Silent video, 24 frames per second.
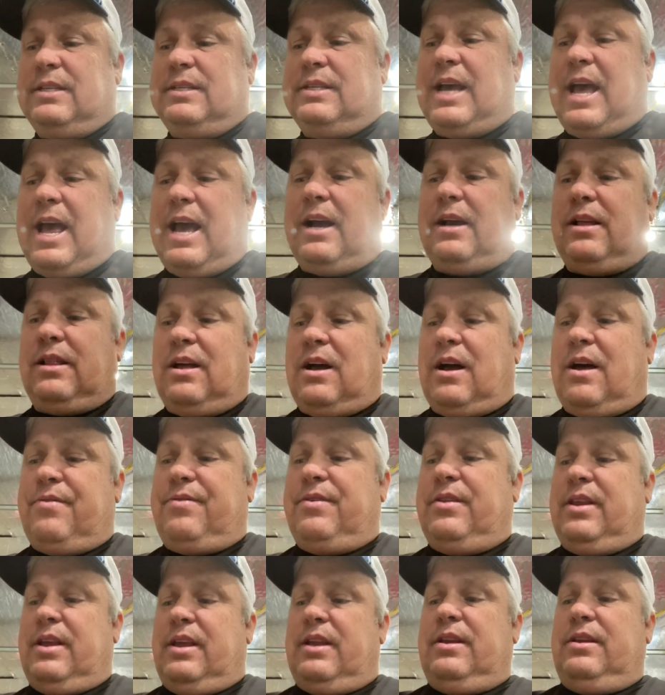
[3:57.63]
tack cloth
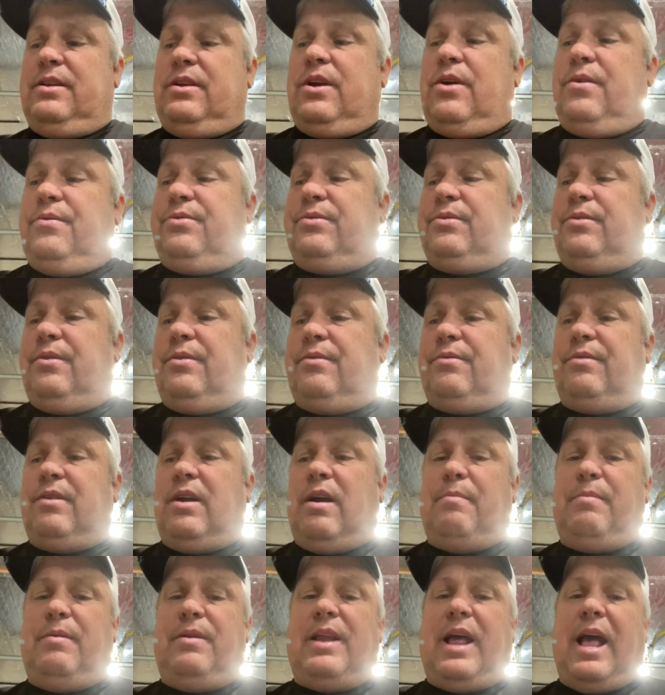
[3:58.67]
and then you go through and
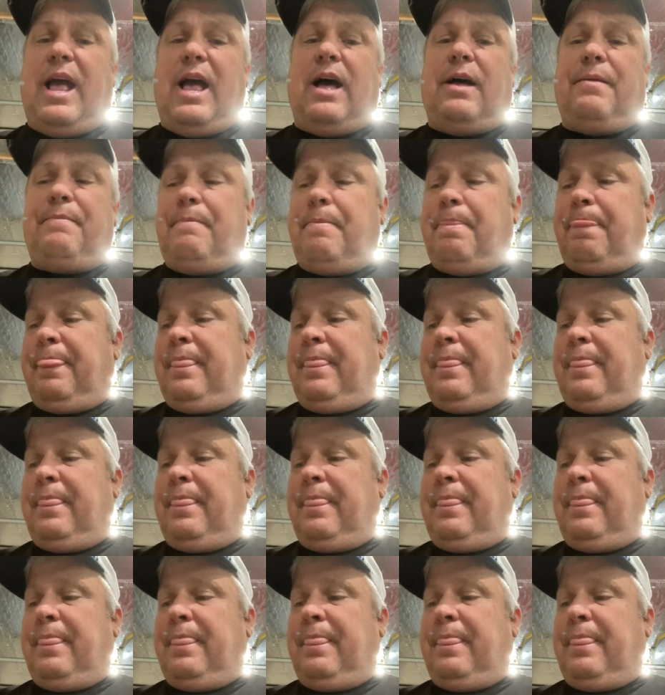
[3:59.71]
rub it down,